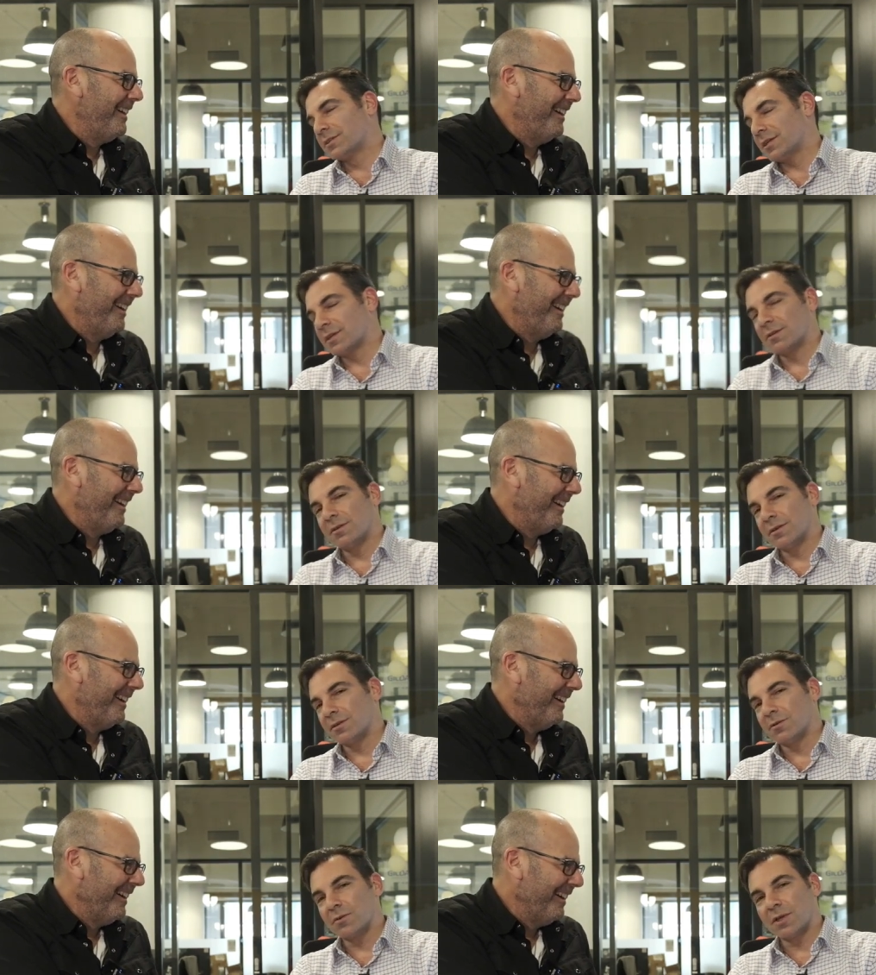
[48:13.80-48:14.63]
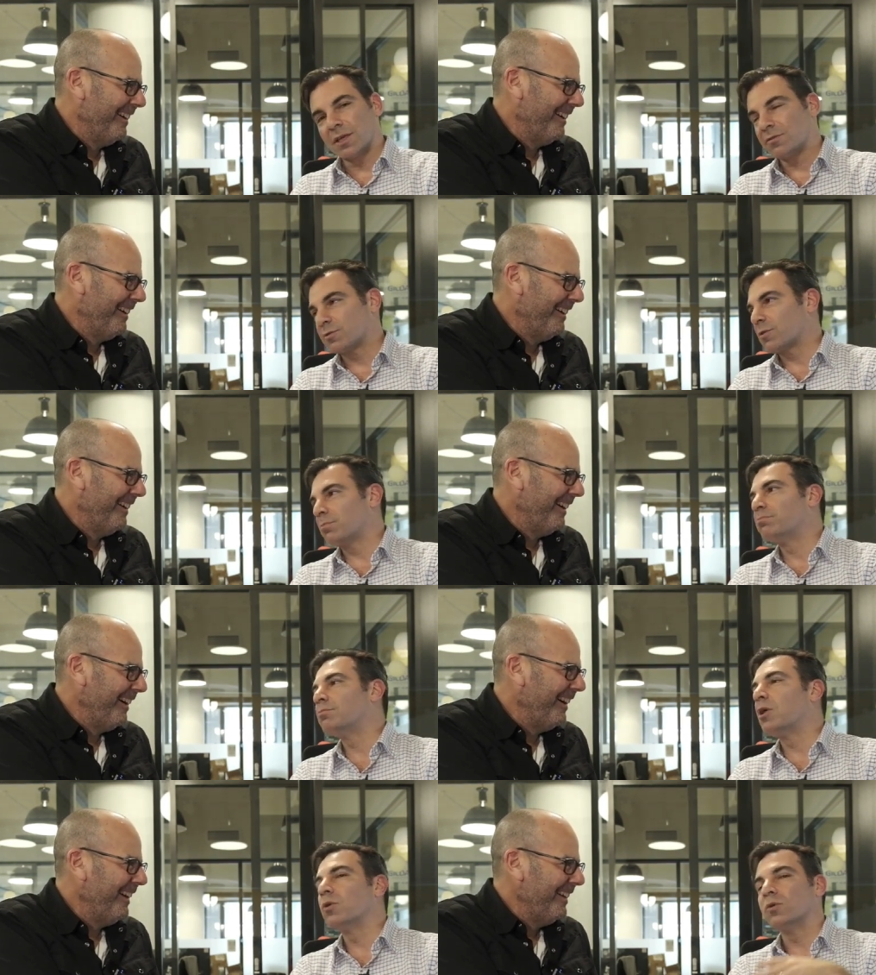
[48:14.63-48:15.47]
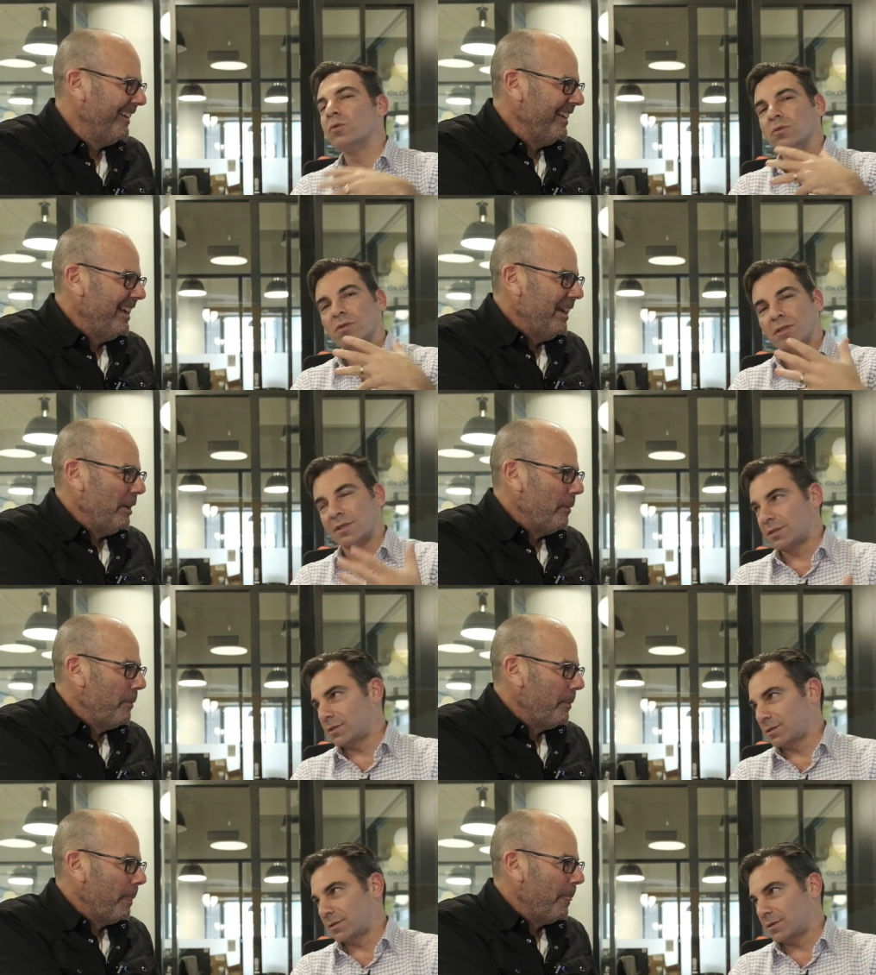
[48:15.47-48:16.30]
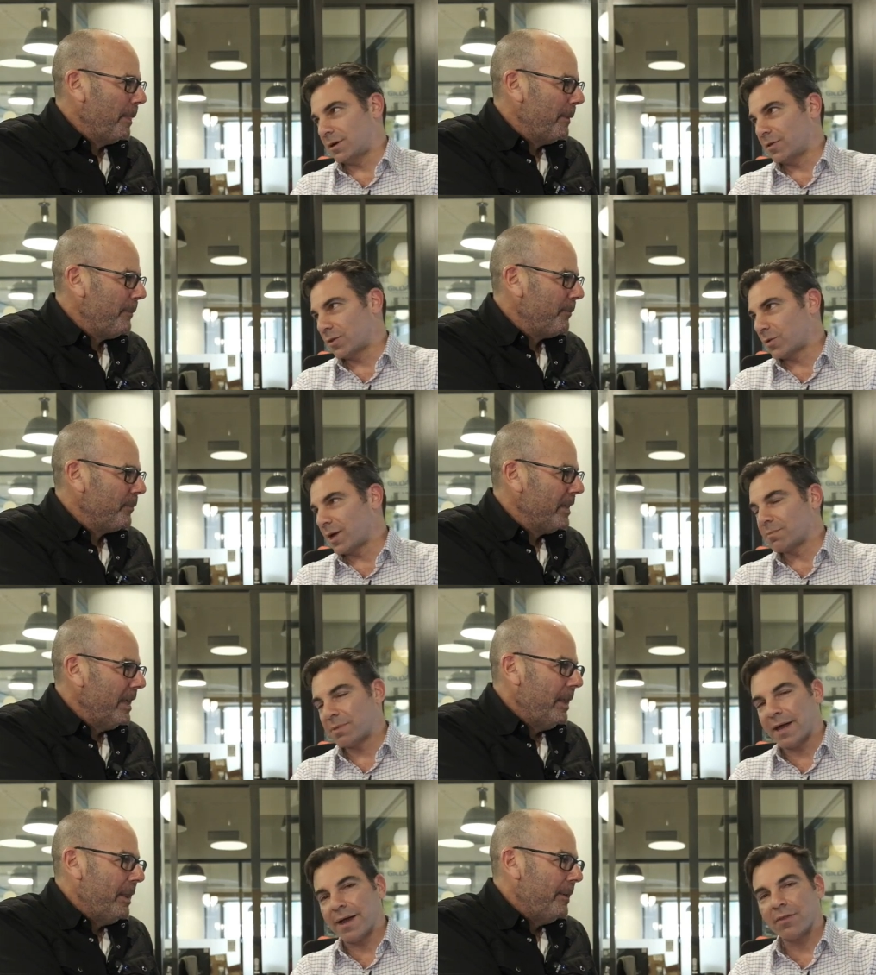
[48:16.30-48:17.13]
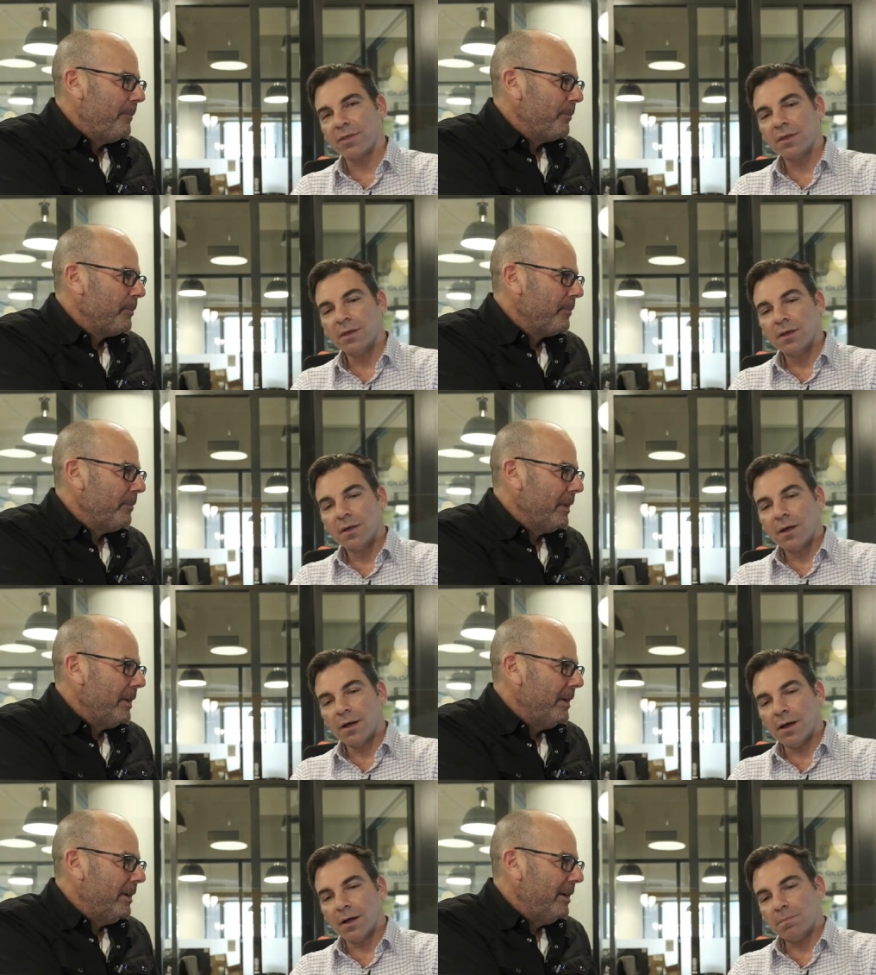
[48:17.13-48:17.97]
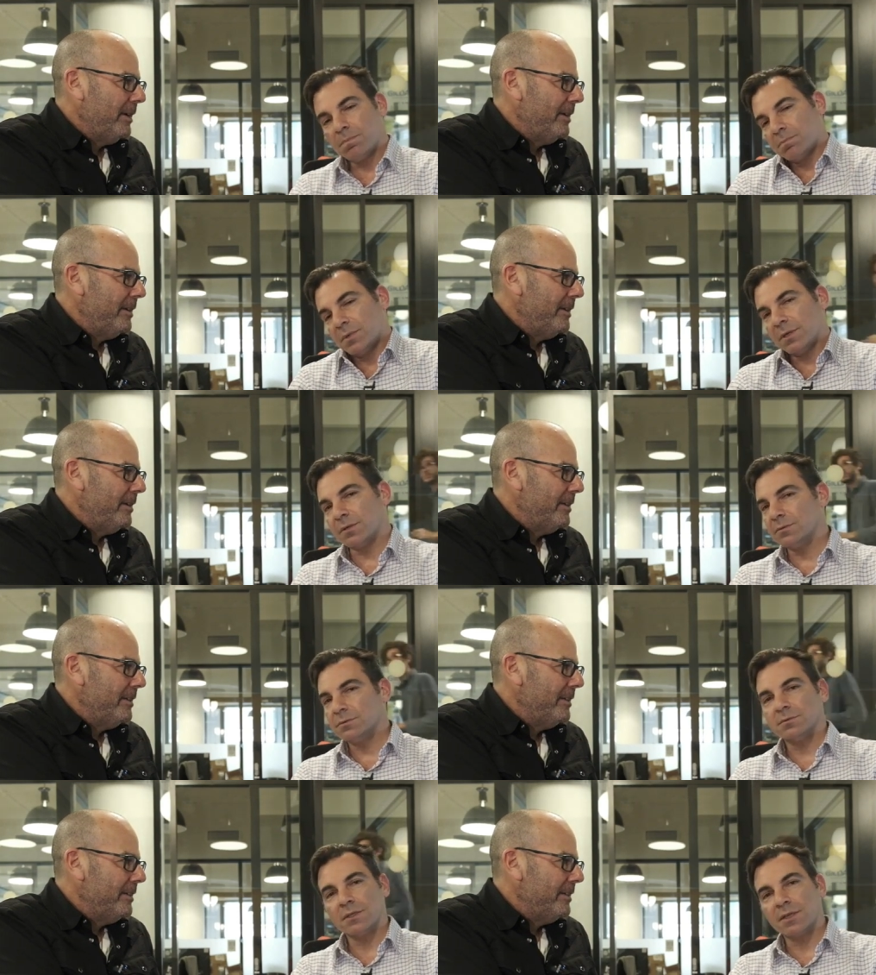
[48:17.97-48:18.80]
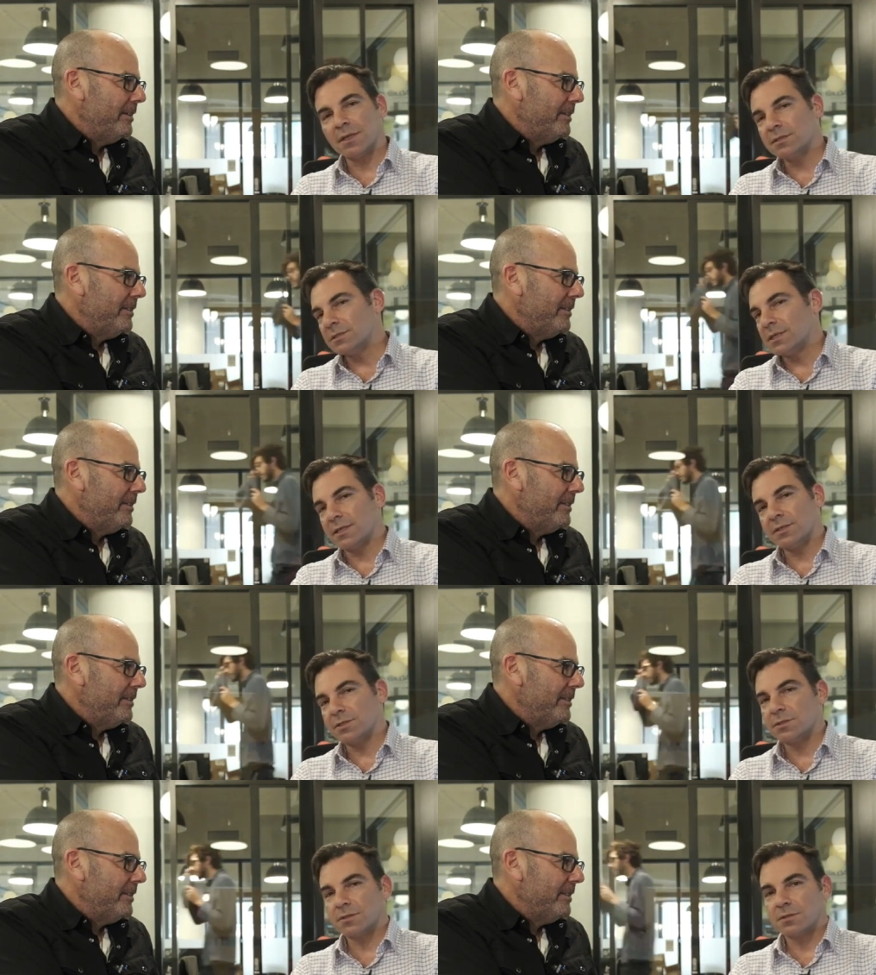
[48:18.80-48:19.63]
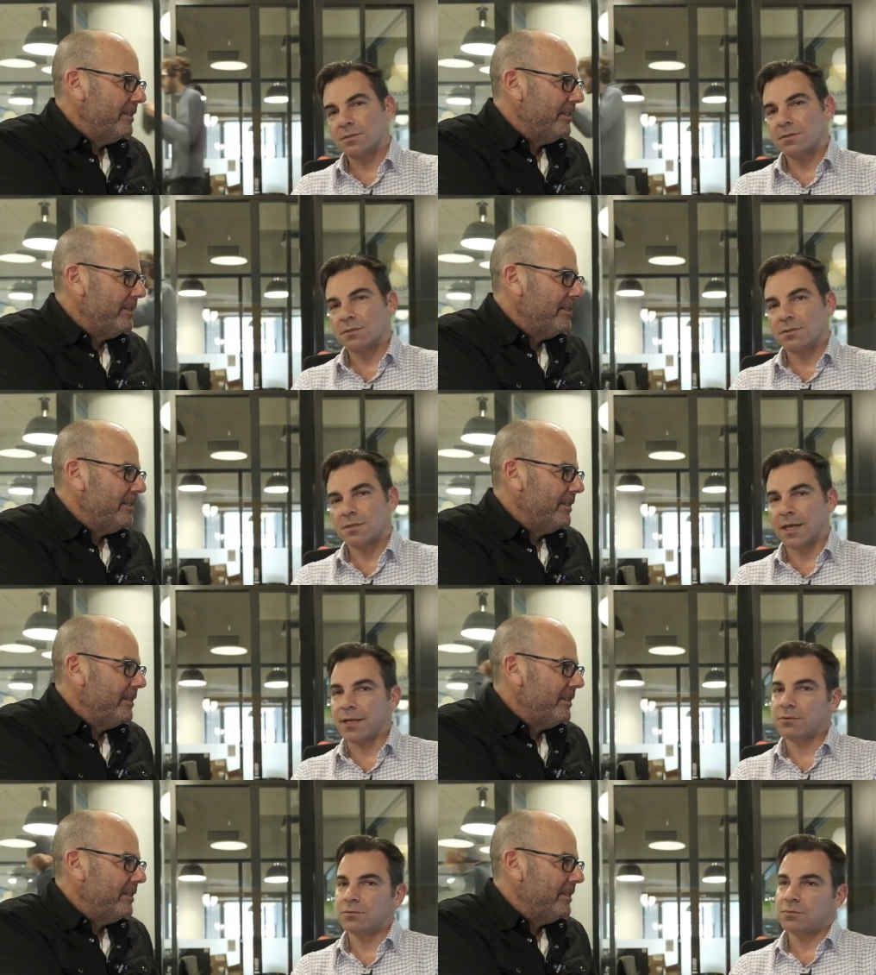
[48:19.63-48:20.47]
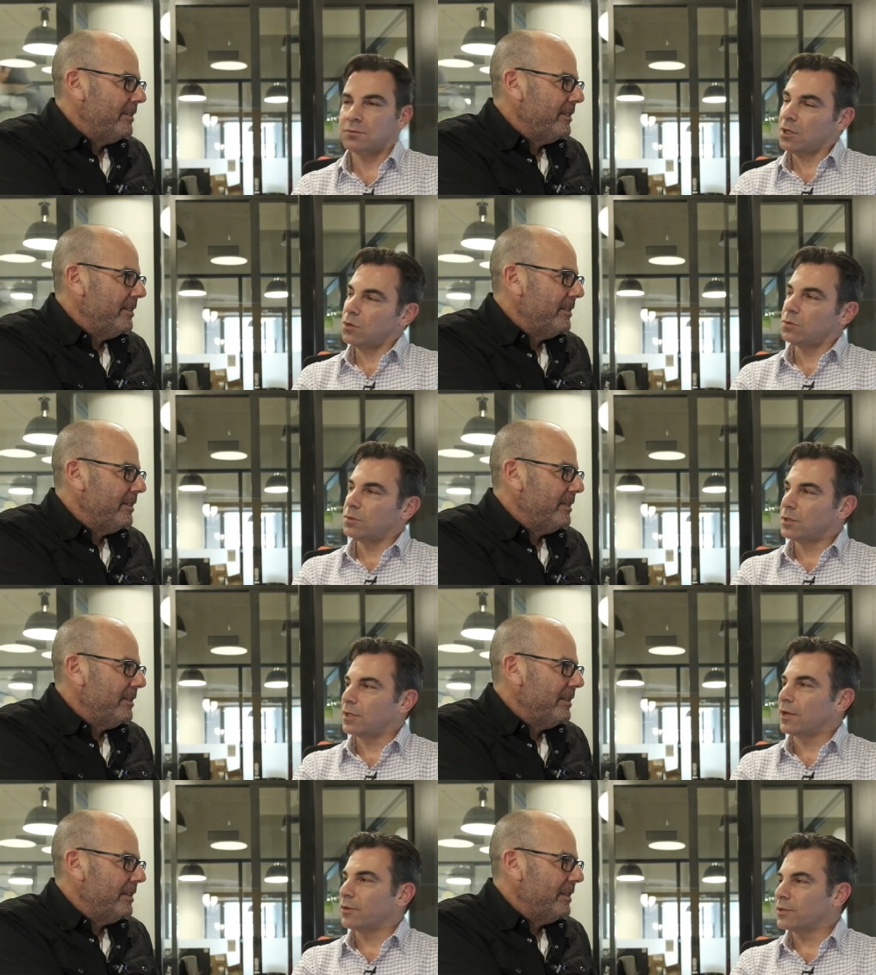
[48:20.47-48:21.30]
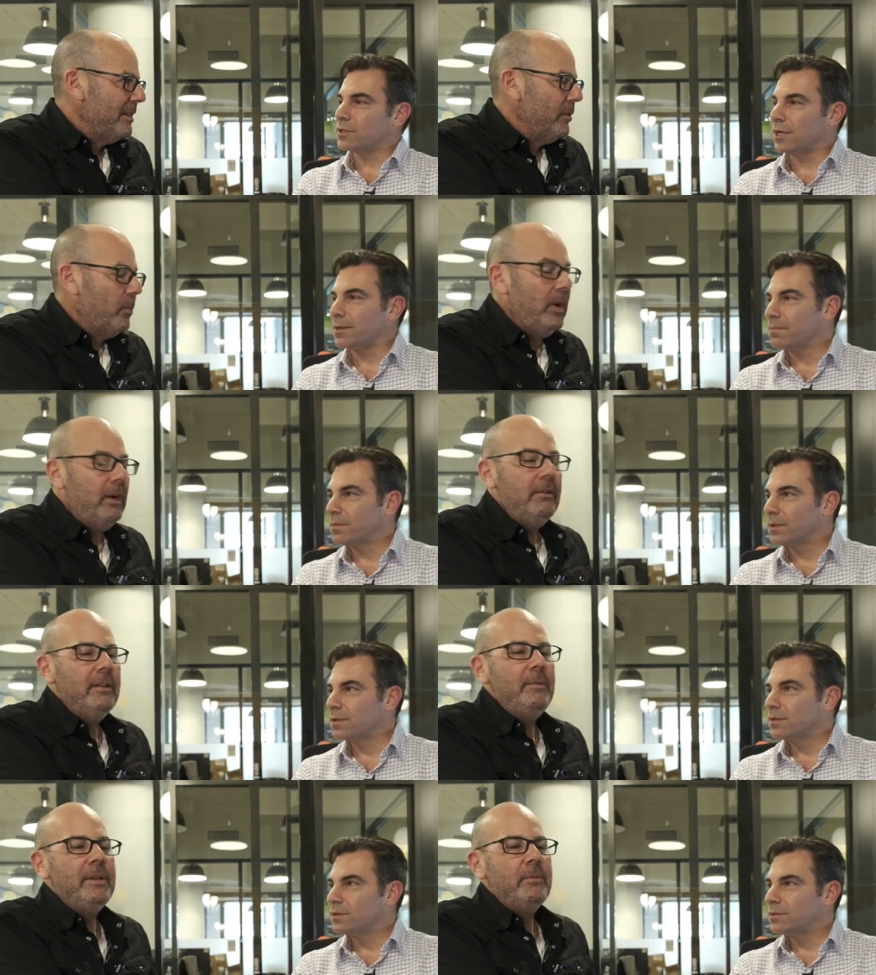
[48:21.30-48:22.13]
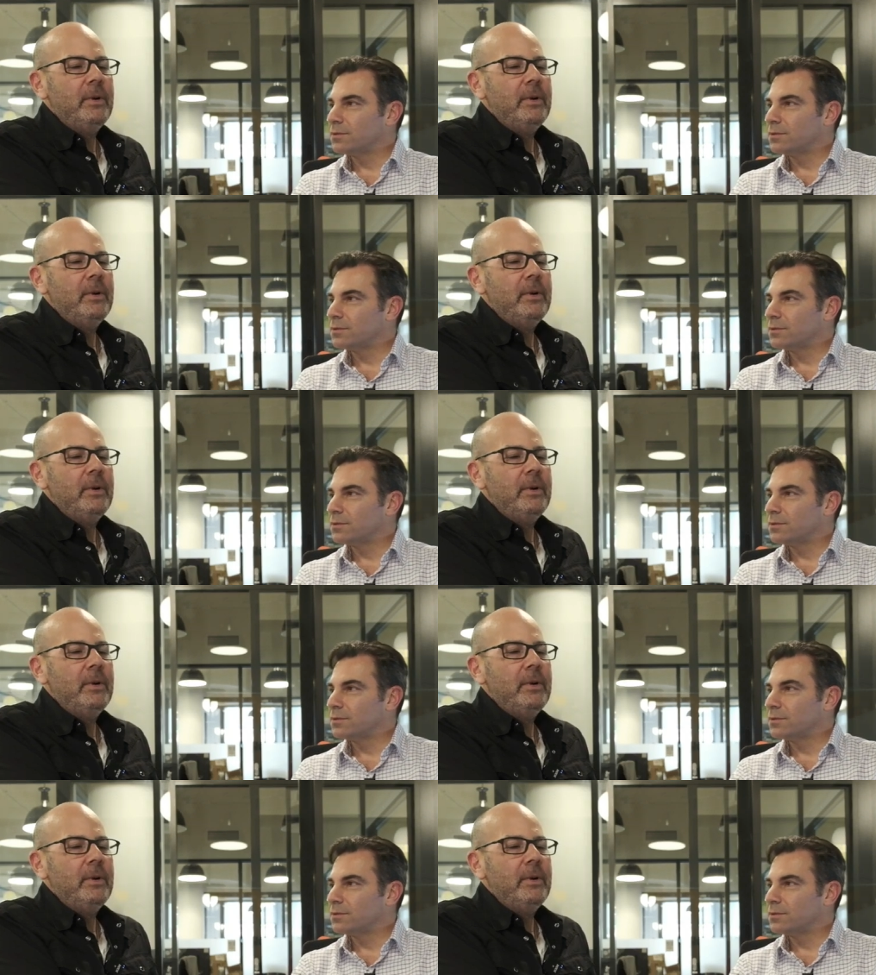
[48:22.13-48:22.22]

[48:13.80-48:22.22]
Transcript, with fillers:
Speaker 1: like you know, even remotely on the right path. Uh, you know, at the end of the day, you just can't no a lot of the time.
Speaker 2: Well, I mean,